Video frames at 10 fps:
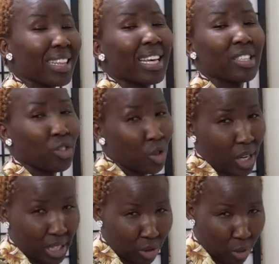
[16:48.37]
that is your
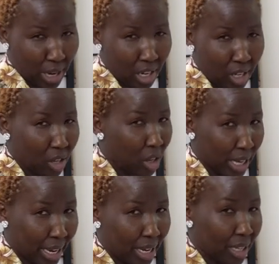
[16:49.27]
underwear,
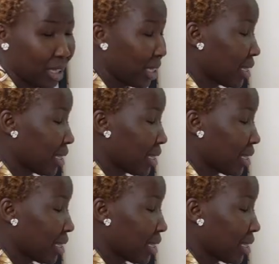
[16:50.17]
okay?